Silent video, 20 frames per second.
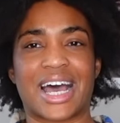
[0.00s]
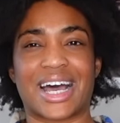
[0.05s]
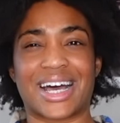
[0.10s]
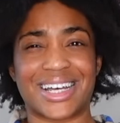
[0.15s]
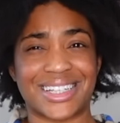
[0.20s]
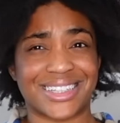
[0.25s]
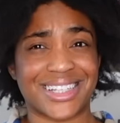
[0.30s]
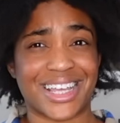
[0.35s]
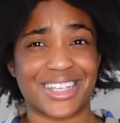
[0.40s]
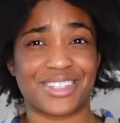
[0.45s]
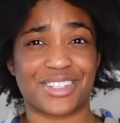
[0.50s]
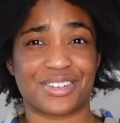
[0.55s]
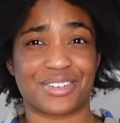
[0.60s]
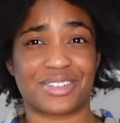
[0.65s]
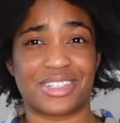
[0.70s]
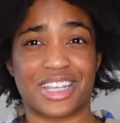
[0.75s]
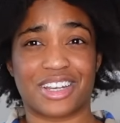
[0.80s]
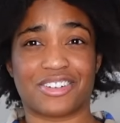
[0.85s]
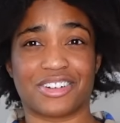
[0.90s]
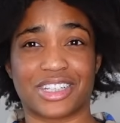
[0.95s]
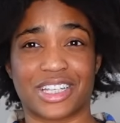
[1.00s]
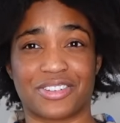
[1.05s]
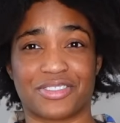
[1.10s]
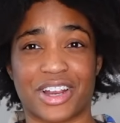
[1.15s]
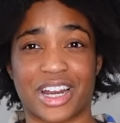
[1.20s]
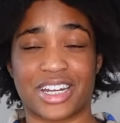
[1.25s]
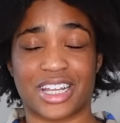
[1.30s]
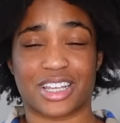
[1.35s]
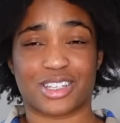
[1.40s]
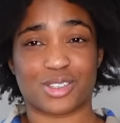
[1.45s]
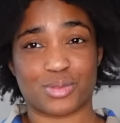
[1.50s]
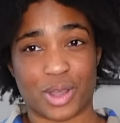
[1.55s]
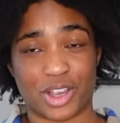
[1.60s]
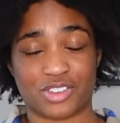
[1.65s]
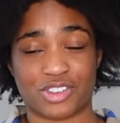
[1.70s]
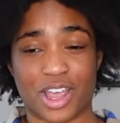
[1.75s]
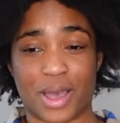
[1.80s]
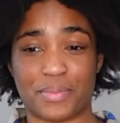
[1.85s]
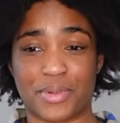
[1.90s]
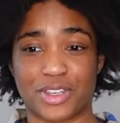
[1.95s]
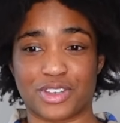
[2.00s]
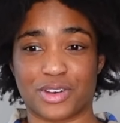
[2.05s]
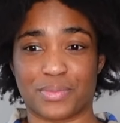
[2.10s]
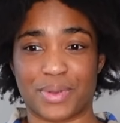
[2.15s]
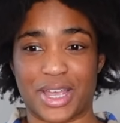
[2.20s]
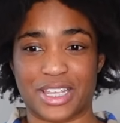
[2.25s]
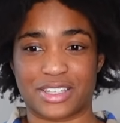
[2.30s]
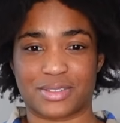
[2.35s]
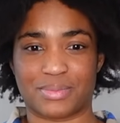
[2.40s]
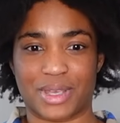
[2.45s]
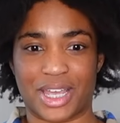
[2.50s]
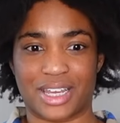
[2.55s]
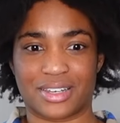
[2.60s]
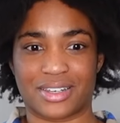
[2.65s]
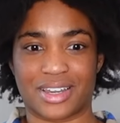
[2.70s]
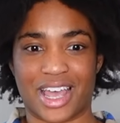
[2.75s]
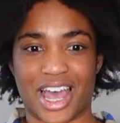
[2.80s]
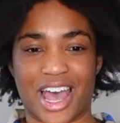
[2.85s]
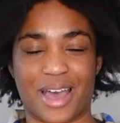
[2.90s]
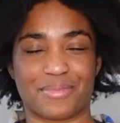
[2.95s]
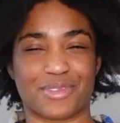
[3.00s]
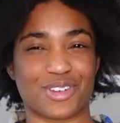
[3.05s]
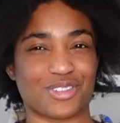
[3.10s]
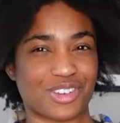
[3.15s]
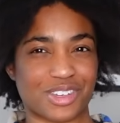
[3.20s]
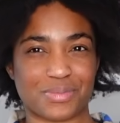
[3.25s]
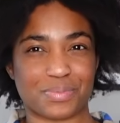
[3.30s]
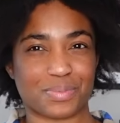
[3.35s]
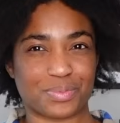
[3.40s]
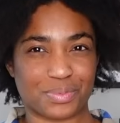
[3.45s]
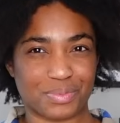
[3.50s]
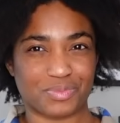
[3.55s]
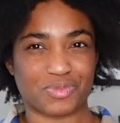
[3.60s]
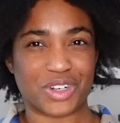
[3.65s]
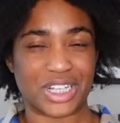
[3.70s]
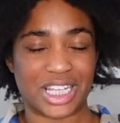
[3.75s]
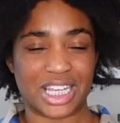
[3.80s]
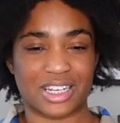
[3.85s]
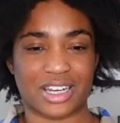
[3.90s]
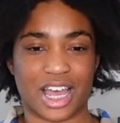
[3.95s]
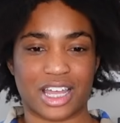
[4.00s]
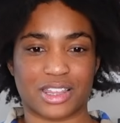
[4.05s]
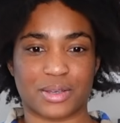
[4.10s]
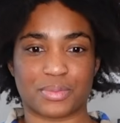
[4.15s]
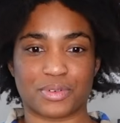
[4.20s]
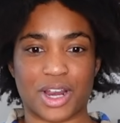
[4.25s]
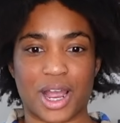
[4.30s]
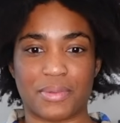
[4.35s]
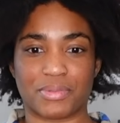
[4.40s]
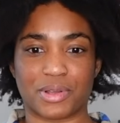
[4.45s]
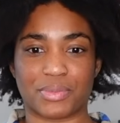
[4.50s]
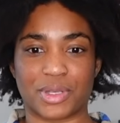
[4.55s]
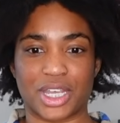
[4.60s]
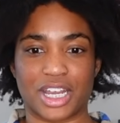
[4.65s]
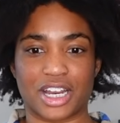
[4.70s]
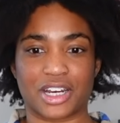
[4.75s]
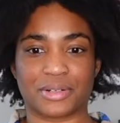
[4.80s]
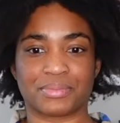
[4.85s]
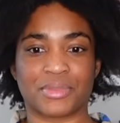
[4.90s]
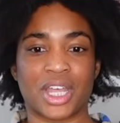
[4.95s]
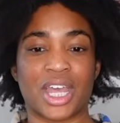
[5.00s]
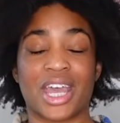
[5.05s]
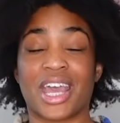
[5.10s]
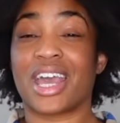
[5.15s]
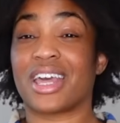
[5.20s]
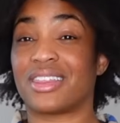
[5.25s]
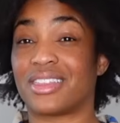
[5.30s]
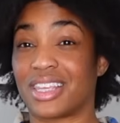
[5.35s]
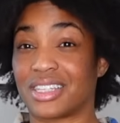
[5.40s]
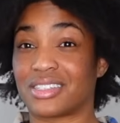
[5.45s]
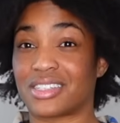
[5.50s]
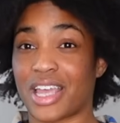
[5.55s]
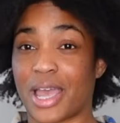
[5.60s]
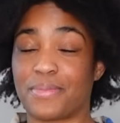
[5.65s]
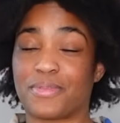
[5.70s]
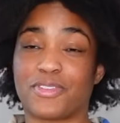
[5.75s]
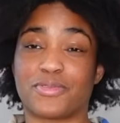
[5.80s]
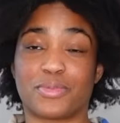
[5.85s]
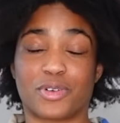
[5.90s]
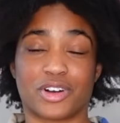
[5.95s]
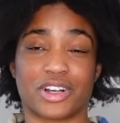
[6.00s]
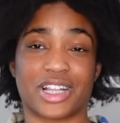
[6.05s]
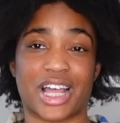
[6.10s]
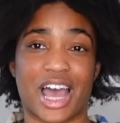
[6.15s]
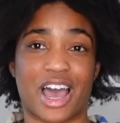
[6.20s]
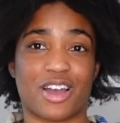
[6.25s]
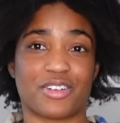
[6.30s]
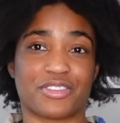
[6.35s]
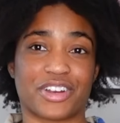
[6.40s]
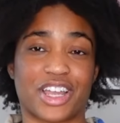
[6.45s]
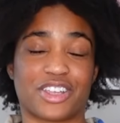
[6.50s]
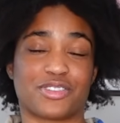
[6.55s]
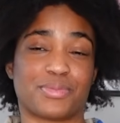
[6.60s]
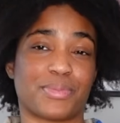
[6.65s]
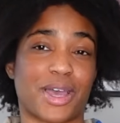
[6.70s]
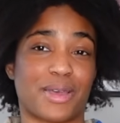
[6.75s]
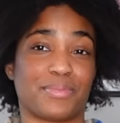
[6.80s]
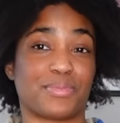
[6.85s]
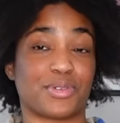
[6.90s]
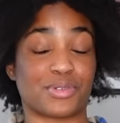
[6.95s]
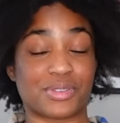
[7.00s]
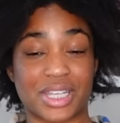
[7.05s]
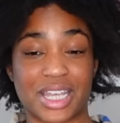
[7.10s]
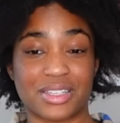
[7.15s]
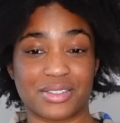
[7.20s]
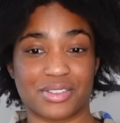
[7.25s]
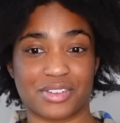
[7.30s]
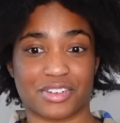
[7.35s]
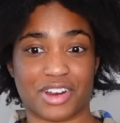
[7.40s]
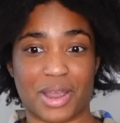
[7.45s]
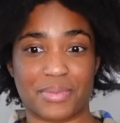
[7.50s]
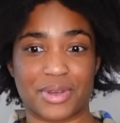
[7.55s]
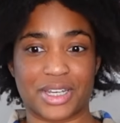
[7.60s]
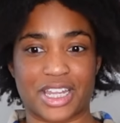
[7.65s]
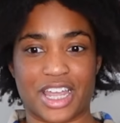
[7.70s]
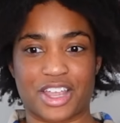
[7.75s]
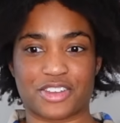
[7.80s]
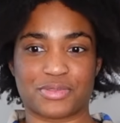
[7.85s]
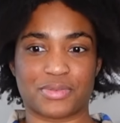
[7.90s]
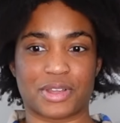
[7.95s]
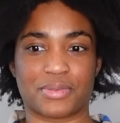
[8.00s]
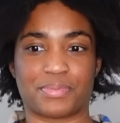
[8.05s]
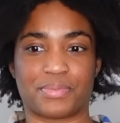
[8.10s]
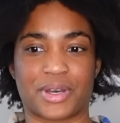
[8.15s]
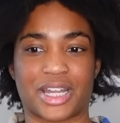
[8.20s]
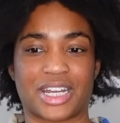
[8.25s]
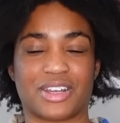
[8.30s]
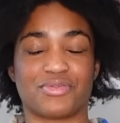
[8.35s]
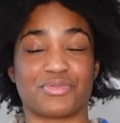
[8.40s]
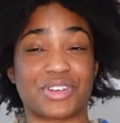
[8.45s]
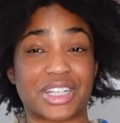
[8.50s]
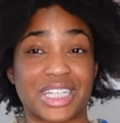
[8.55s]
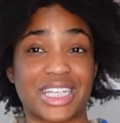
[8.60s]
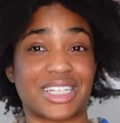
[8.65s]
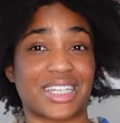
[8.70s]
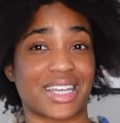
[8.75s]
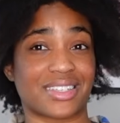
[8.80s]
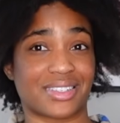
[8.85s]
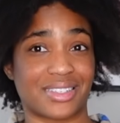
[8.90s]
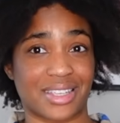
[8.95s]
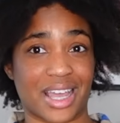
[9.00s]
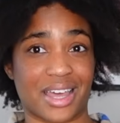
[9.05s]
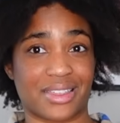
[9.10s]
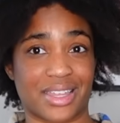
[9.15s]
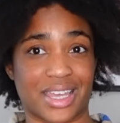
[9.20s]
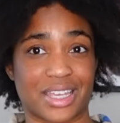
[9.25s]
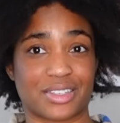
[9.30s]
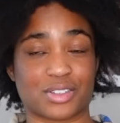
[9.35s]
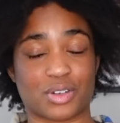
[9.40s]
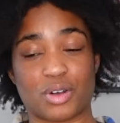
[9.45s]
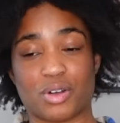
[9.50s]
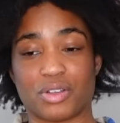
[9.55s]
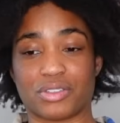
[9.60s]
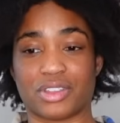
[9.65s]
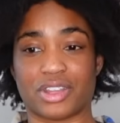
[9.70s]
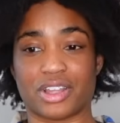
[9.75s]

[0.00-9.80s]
Unless you're secretly running a sweatshop in your basement, you're just really not the problem here. This type of moral outrage might boost Instagram engagement, but it really does nothing to hold